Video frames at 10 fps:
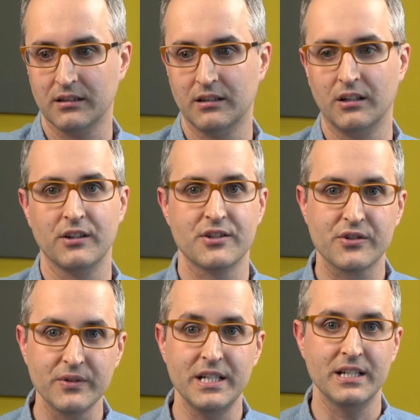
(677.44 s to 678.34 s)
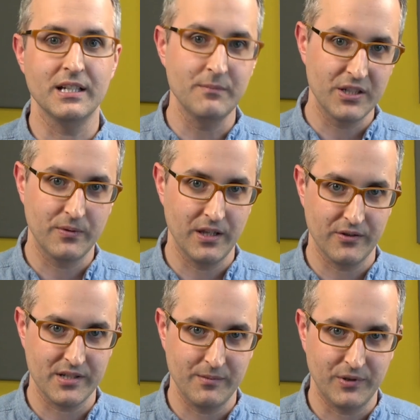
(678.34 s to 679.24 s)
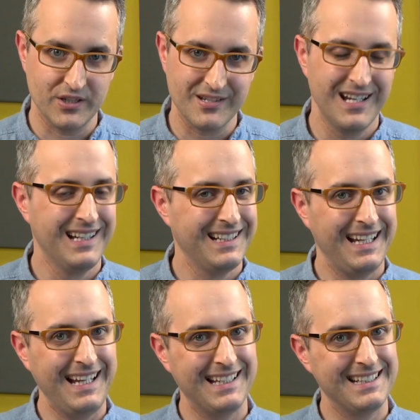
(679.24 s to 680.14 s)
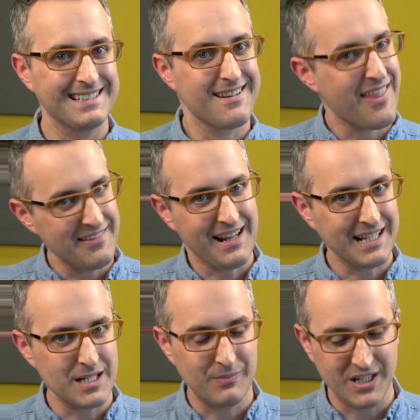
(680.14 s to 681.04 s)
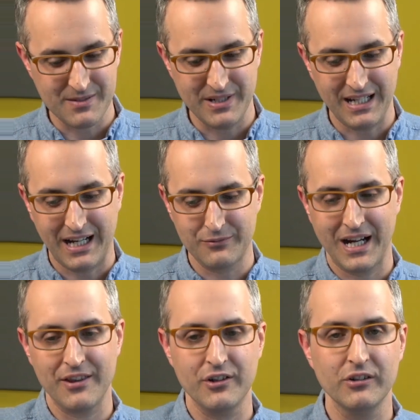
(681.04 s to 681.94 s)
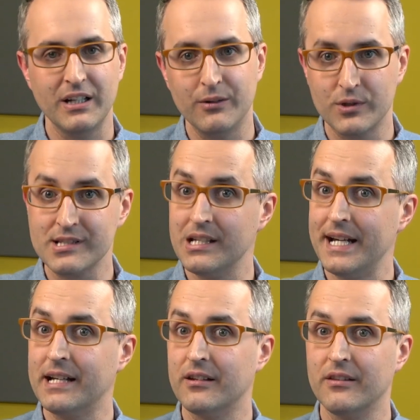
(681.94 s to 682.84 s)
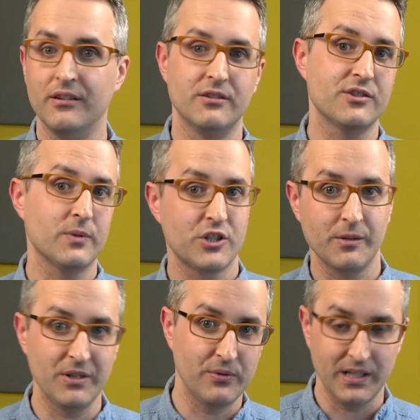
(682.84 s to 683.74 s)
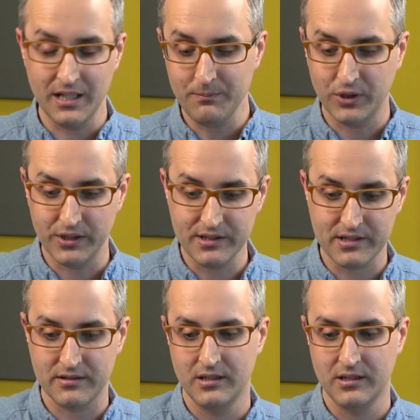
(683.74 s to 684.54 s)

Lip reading: on the screen in between those inputs. And that kind of bugs me. I'd rather it was like the switching between inputs.